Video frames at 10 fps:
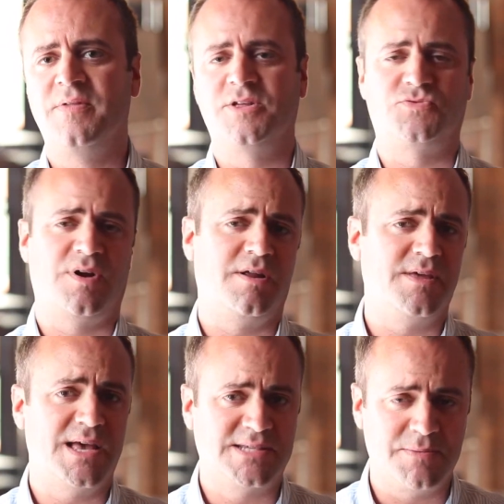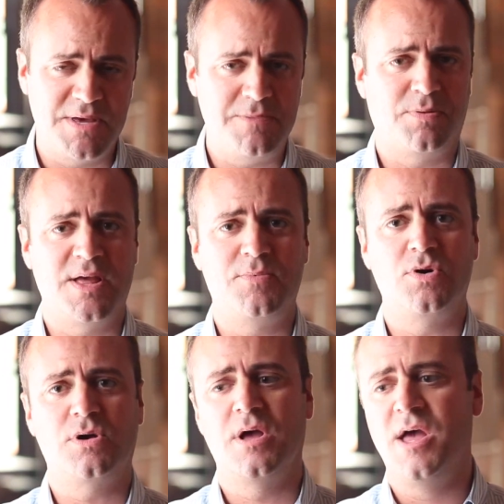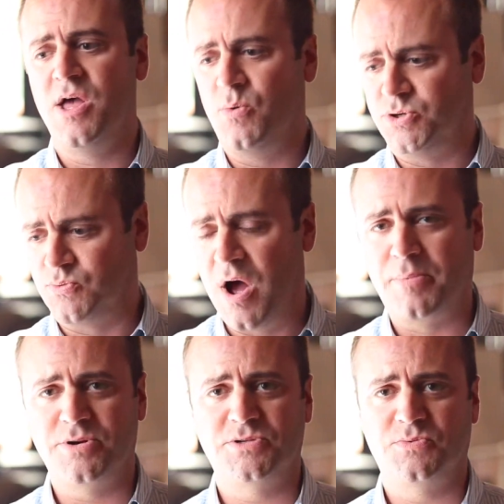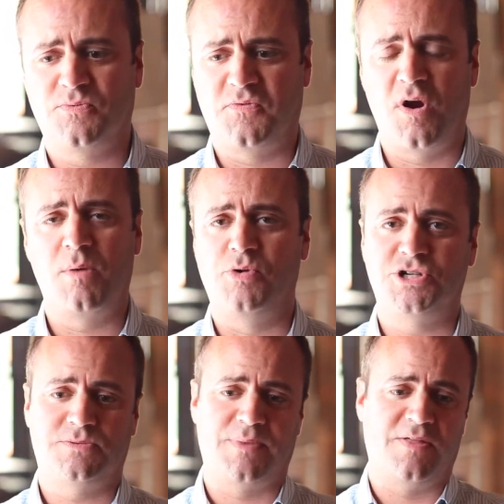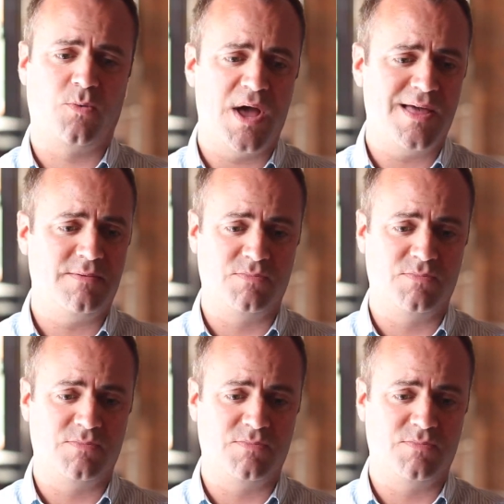That's right out of the SAP playbook, which Robert is from, which by the way,